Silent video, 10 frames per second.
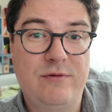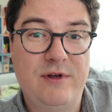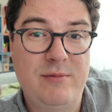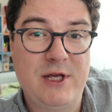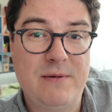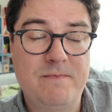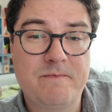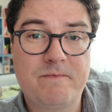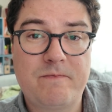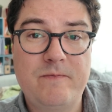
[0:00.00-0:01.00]
filming,
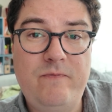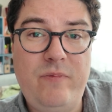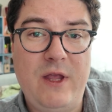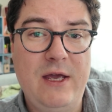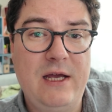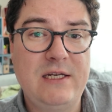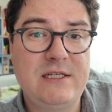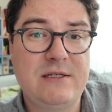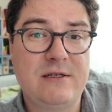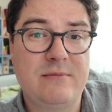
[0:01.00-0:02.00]

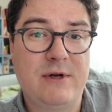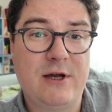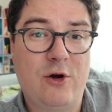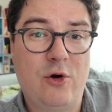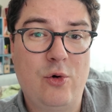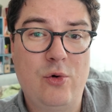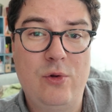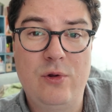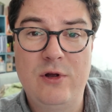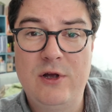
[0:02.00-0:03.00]
and my
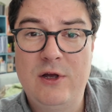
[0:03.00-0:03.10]
whole